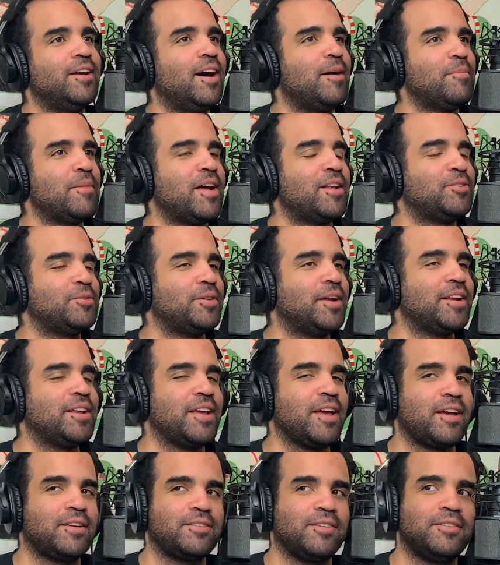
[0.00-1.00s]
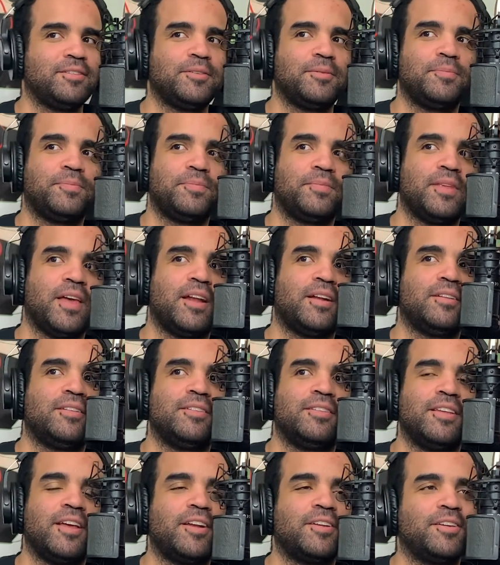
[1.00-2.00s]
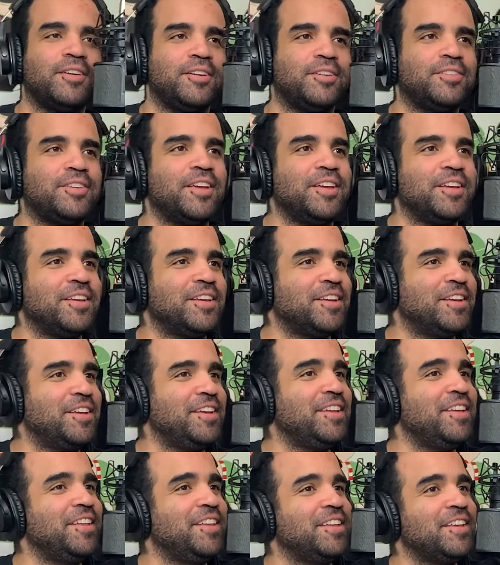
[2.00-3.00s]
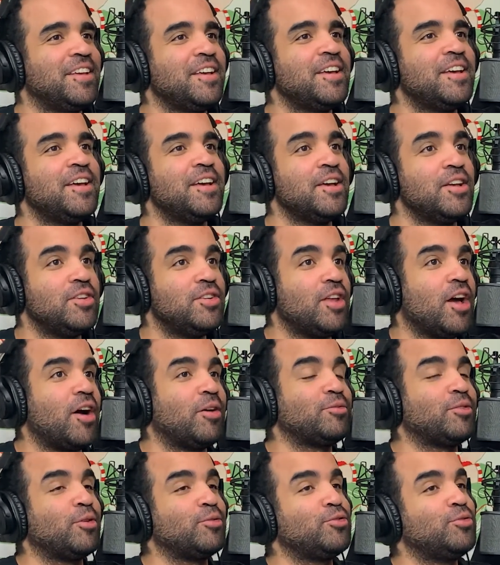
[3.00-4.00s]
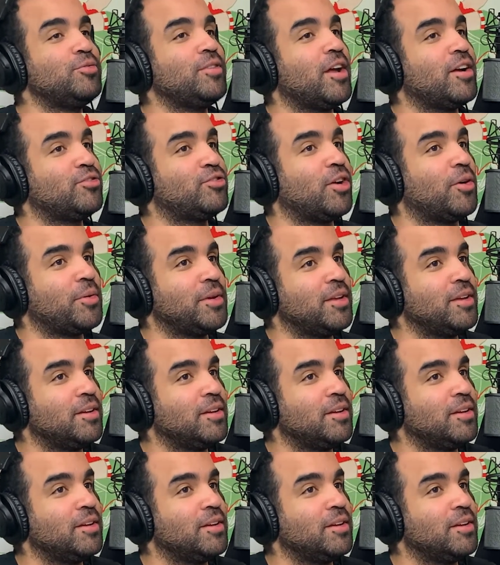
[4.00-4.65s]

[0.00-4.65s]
I'm not doing any accents. That'll get us. No, don't you dare, Joey.